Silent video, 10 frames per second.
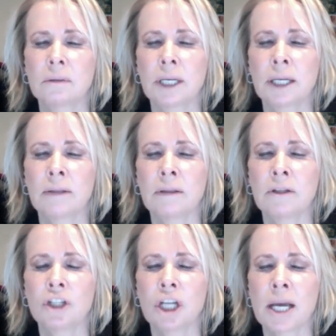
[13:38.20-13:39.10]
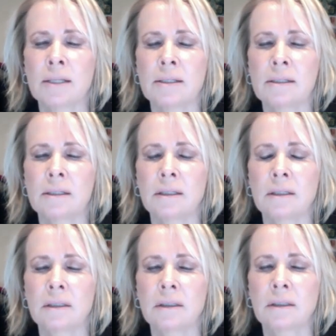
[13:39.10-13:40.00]
and the chest
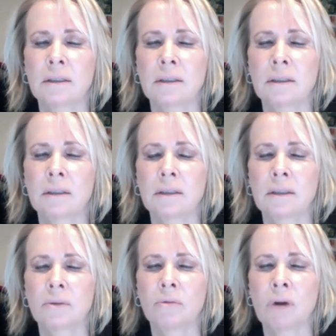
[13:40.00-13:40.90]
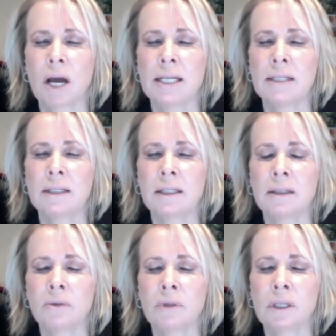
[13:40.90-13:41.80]

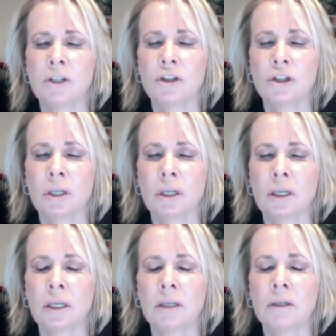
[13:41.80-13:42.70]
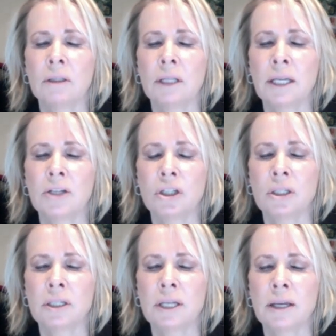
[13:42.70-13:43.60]
rising with each
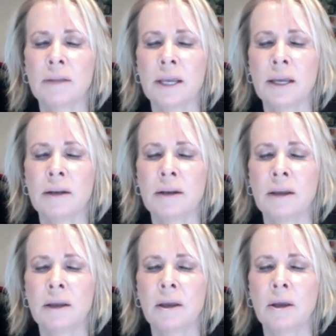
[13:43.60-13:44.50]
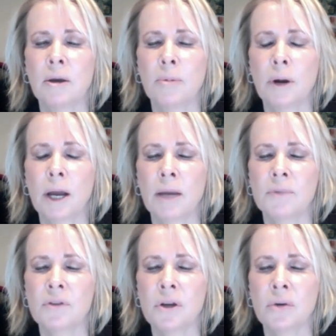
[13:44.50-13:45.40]
inhalation, and then
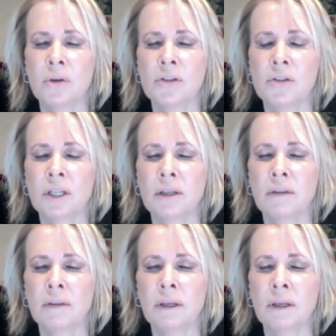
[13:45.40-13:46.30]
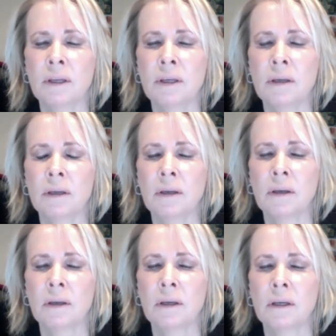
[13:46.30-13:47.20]
perhaps noticing the
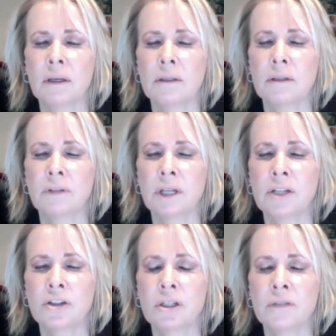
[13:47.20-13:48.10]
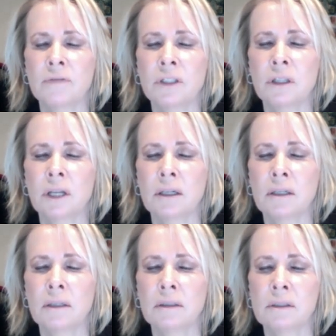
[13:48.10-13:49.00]
deflation of the
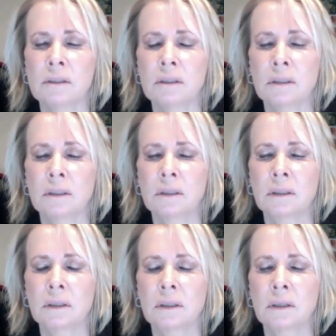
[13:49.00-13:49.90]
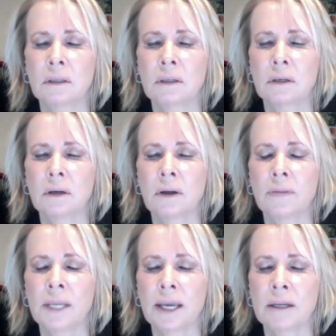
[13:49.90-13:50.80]
lungs on
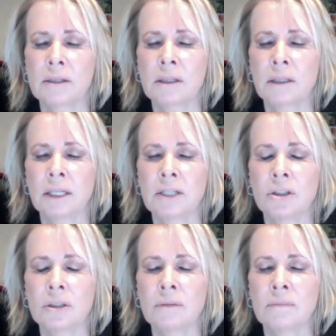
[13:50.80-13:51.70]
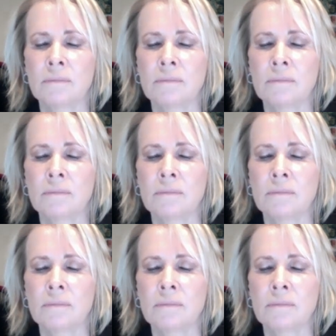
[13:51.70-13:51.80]
the exhalation.